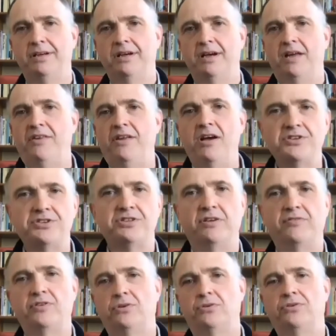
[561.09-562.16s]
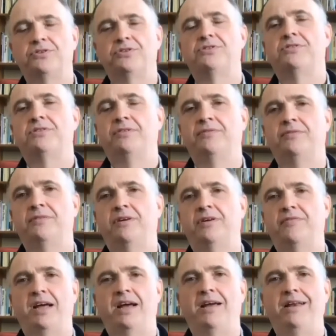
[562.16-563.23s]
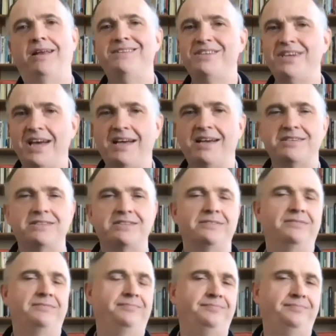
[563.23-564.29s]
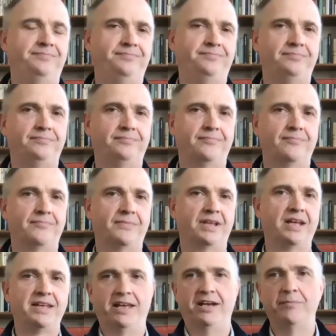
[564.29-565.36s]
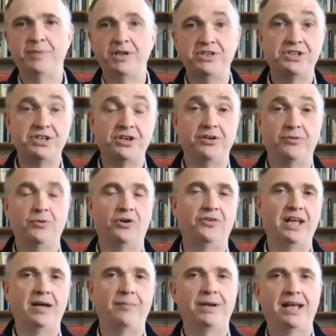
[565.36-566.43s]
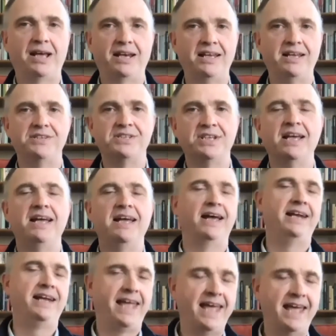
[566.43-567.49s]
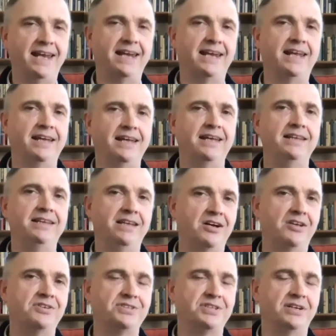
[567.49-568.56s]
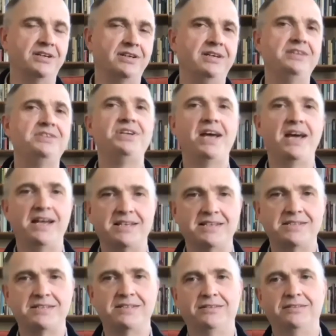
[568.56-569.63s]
And the answer, of course, of that is yes. Can I be certain what that plan is? And again, the answer is yes.